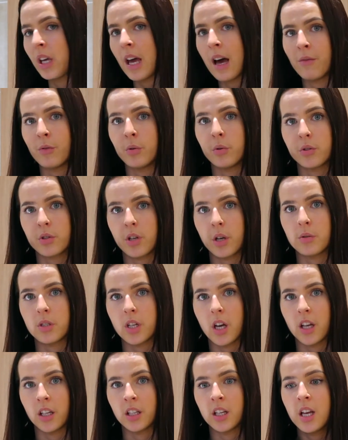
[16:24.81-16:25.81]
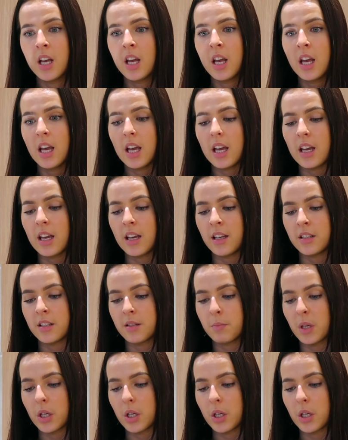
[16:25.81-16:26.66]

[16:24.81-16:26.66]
we have also done is,